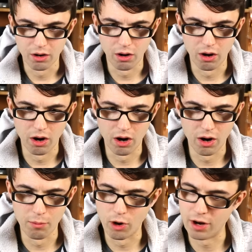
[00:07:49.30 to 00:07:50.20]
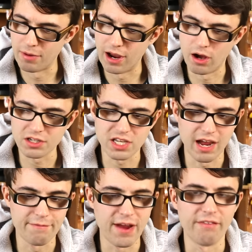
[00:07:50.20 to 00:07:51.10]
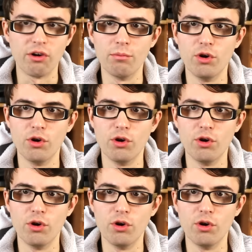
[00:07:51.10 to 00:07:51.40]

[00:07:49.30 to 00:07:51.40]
Oh, one of my all-time favorite